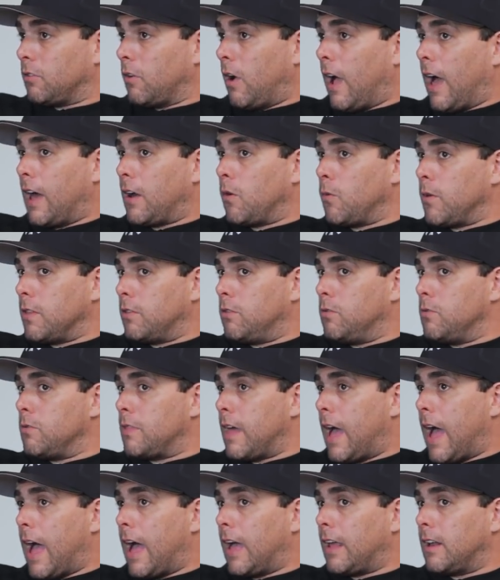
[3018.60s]
So how do we do
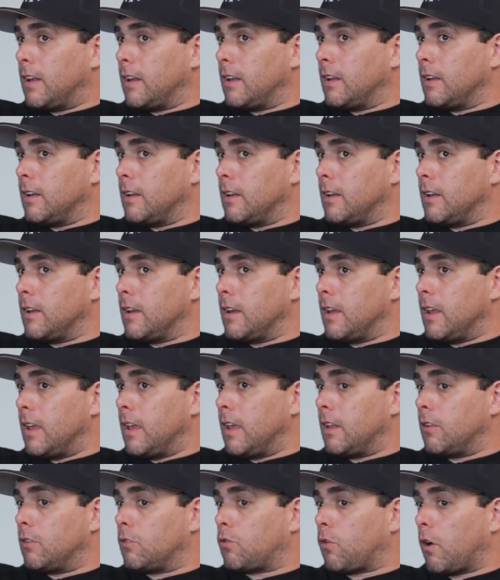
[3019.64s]
that
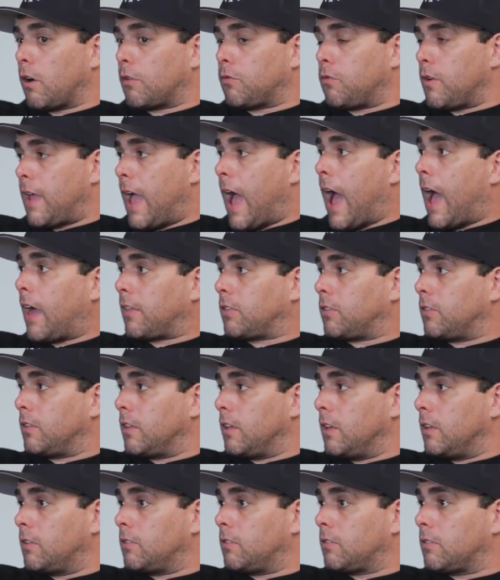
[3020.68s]
in drug-free
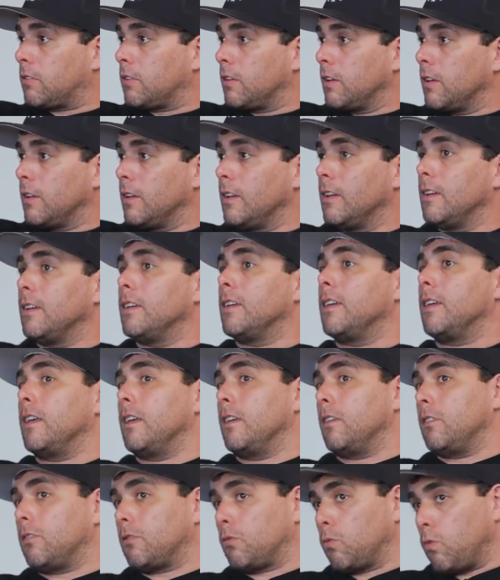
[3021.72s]
athletes
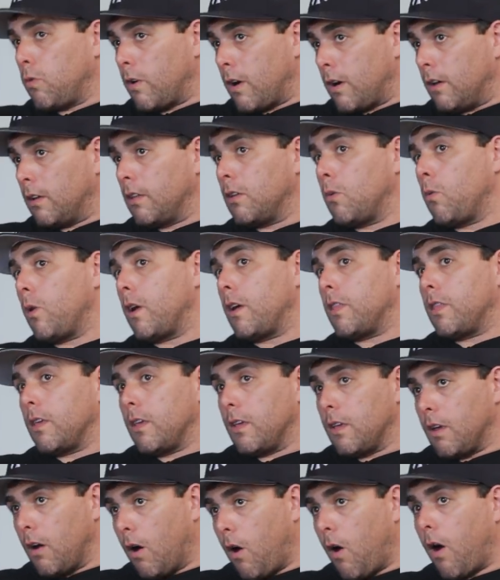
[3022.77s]
is really where
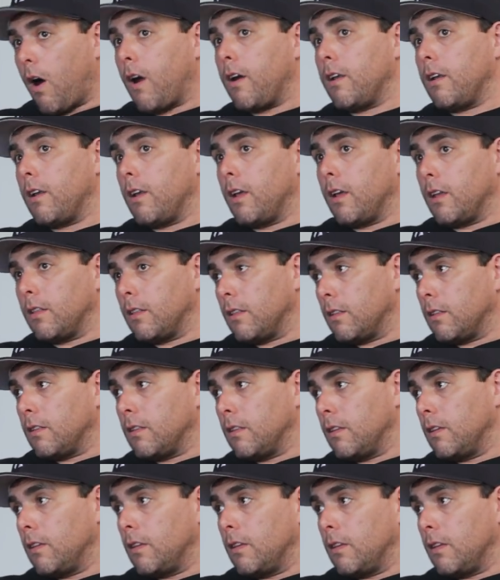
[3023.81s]
the art
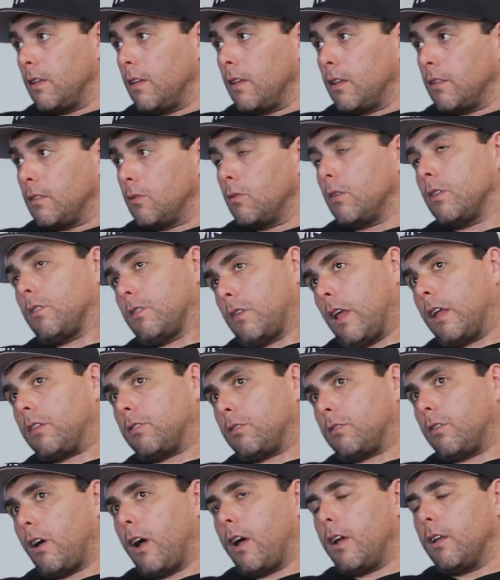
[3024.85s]
and
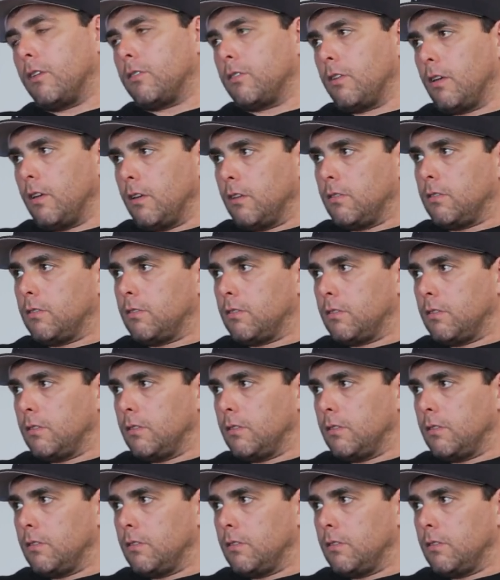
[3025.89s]
science is.